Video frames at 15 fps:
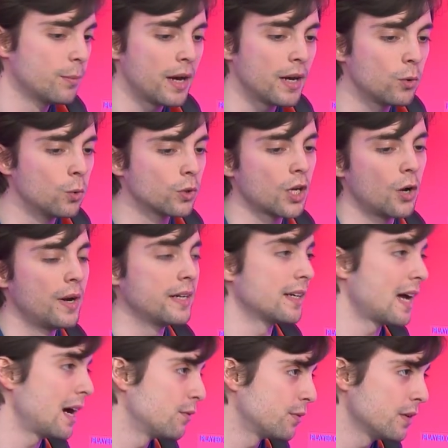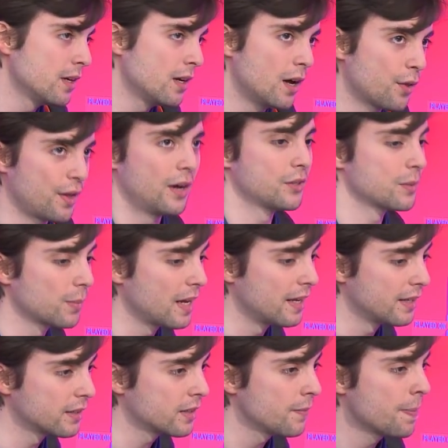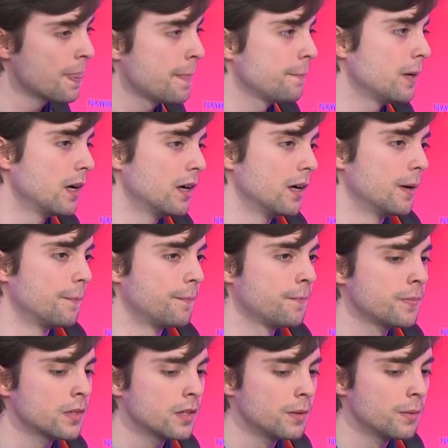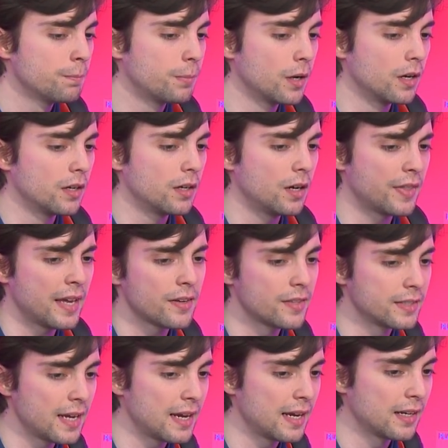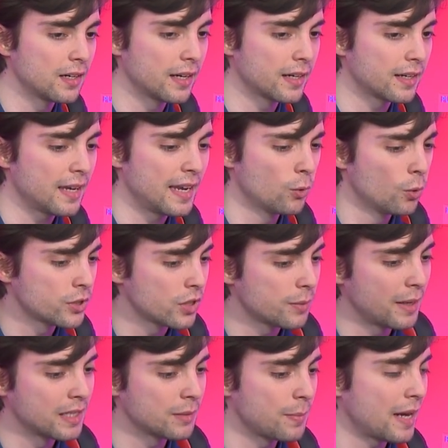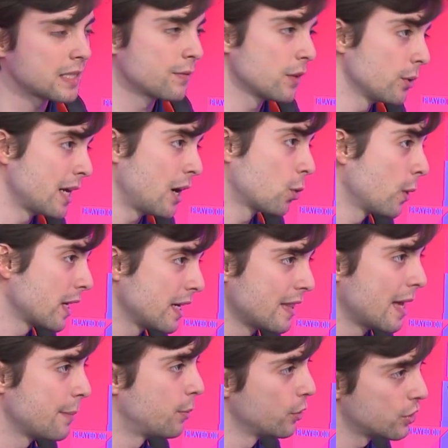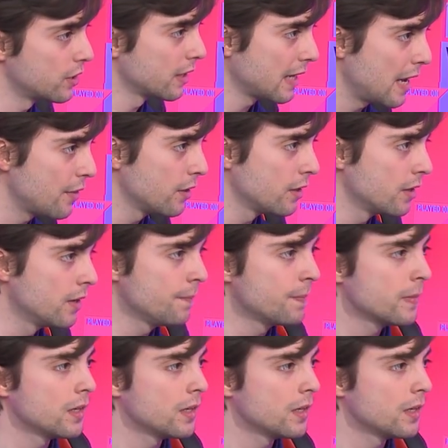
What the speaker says: You might all go in and have 1,000 players, but at the end of the day, like it also depends massively on how quickly they're pushed together.